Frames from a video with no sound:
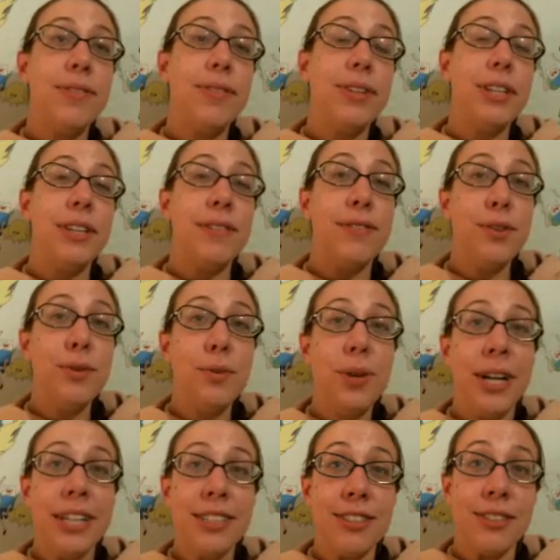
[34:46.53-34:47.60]
if you
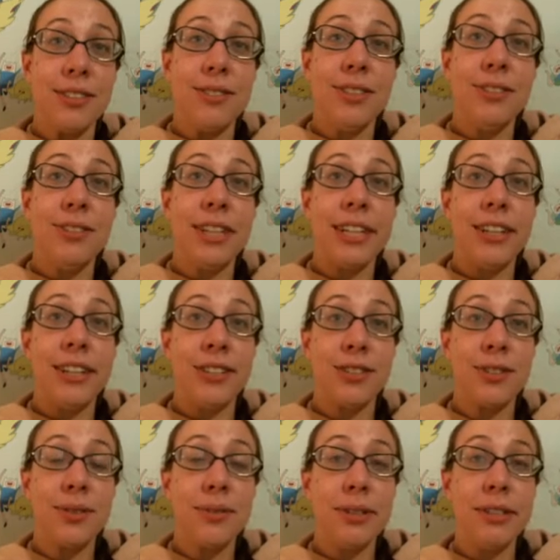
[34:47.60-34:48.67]
want to, you can
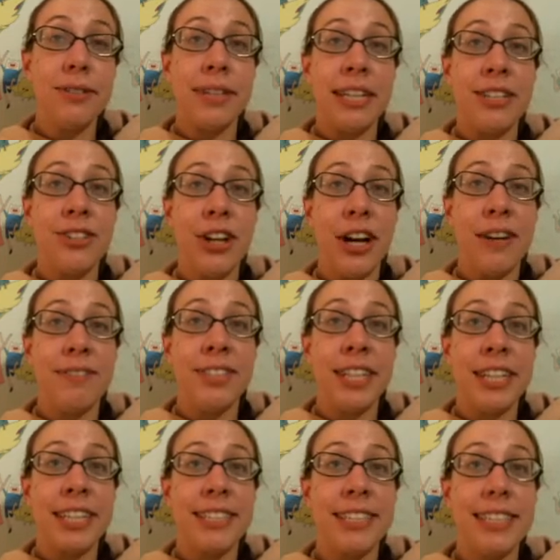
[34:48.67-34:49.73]
also rearrange
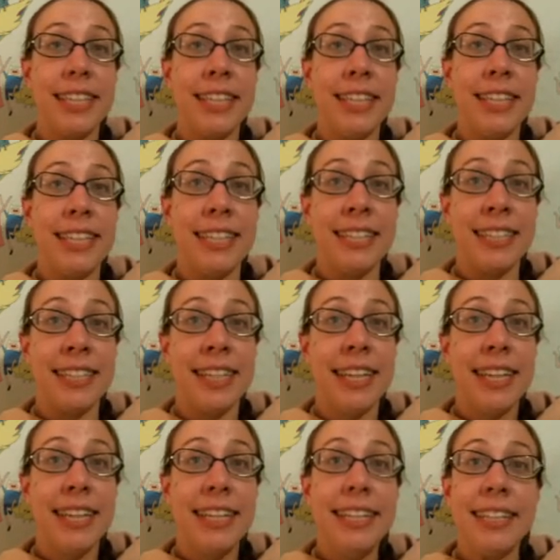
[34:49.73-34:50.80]
objects in
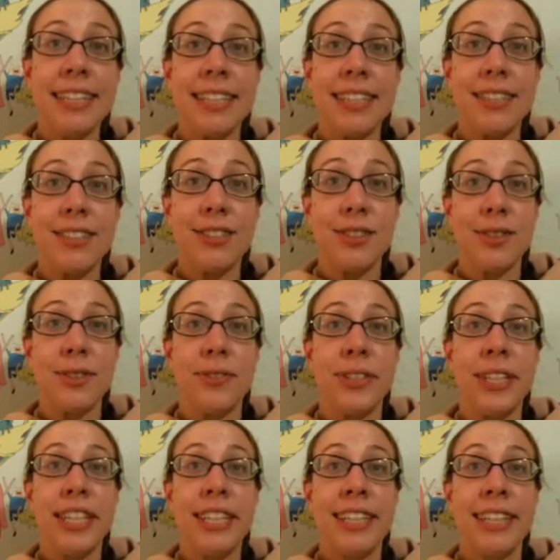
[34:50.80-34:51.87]
here. So if
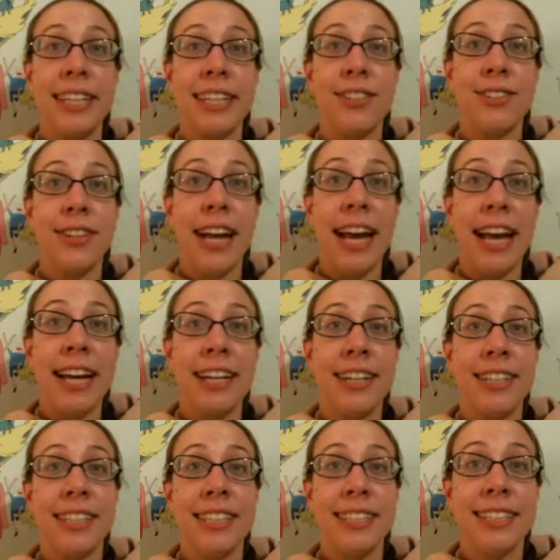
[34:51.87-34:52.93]
we click and drag
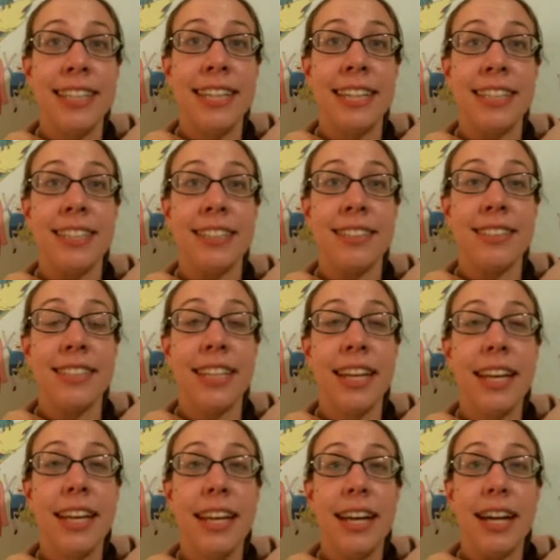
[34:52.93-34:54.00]
on these layers,
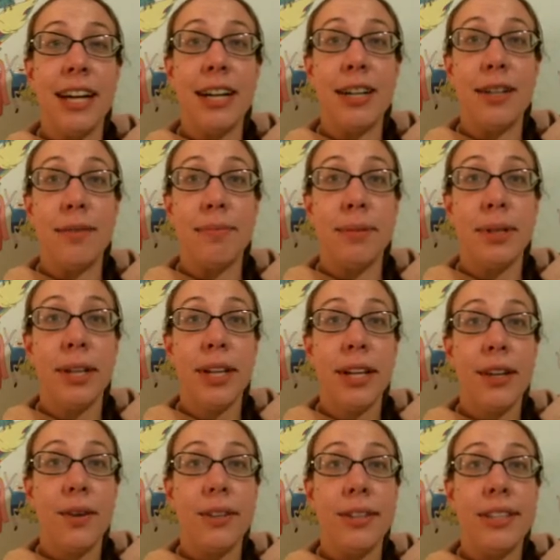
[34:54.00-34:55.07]

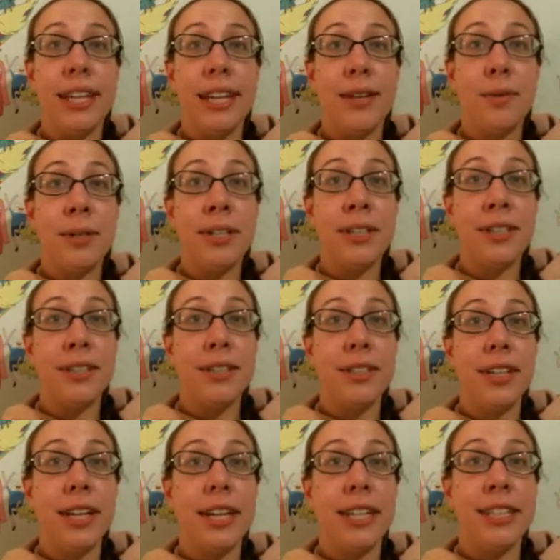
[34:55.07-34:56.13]
they
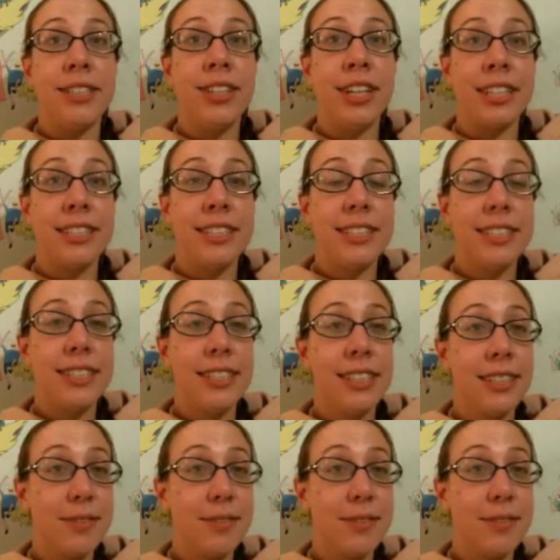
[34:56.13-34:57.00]
will adjust.